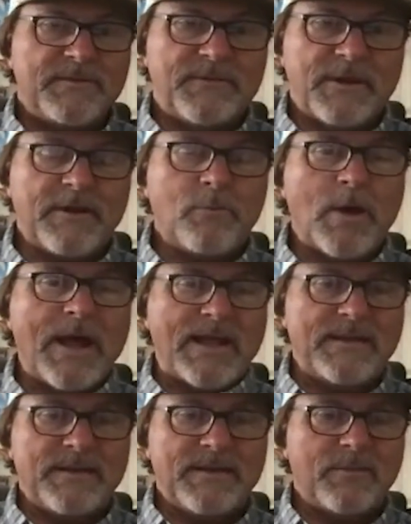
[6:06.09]
very
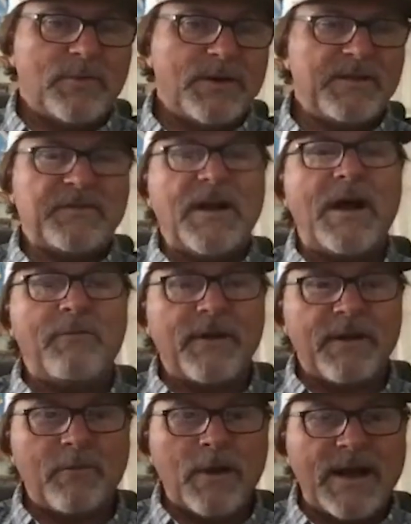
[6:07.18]
wet, and when it's not
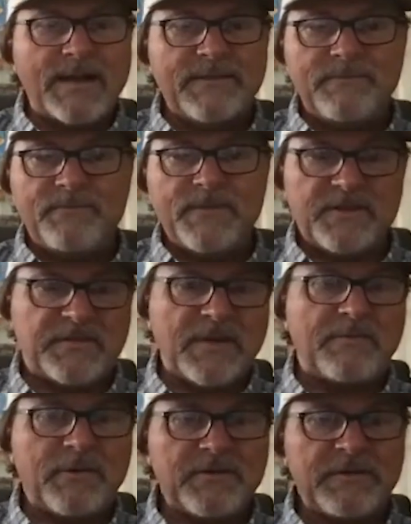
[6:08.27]
very wet, it
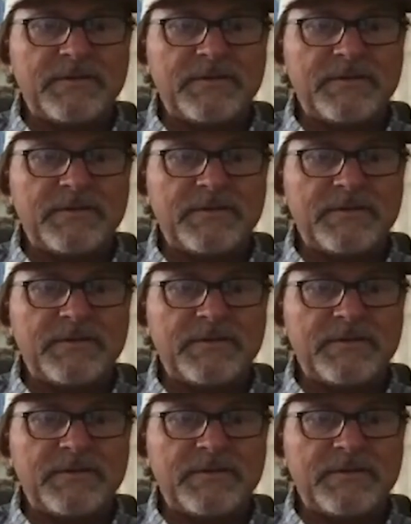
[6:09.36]
suffers.